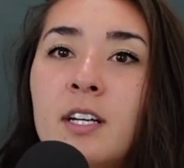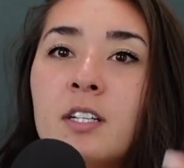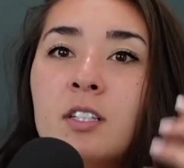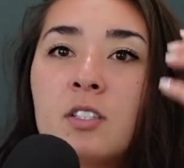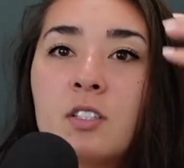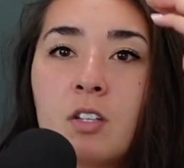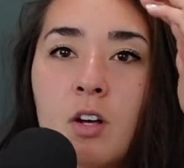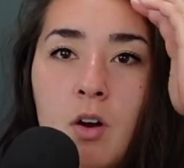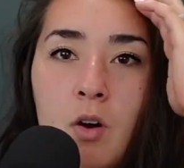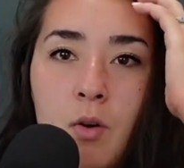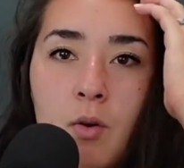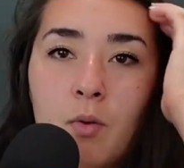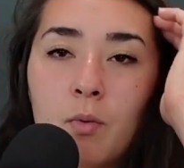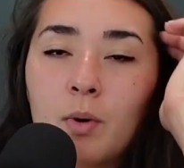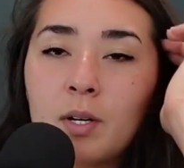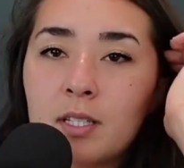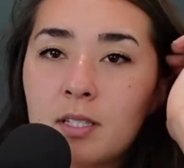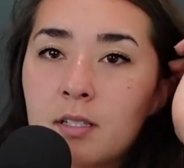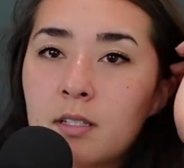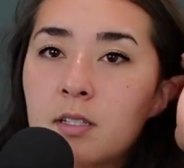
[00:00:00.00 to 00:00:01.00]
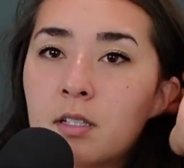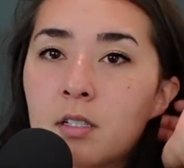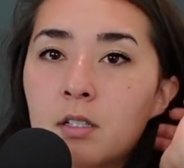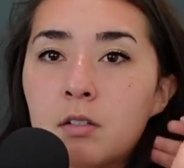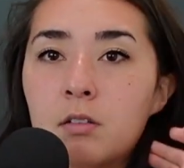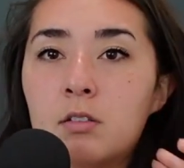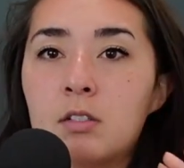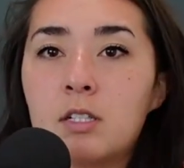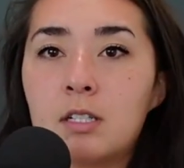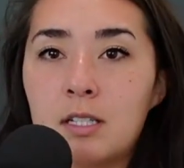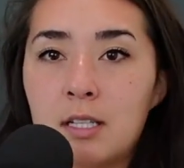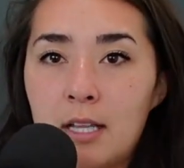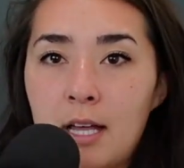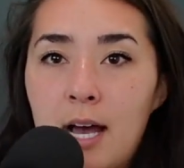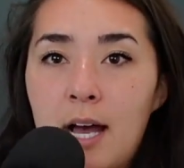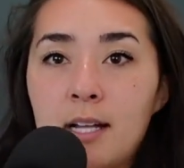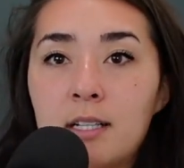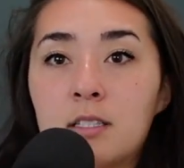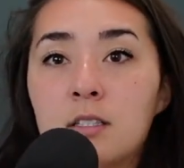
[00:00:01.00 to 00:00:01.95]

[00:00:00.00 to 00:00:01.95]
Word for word: So, what's the solution to that?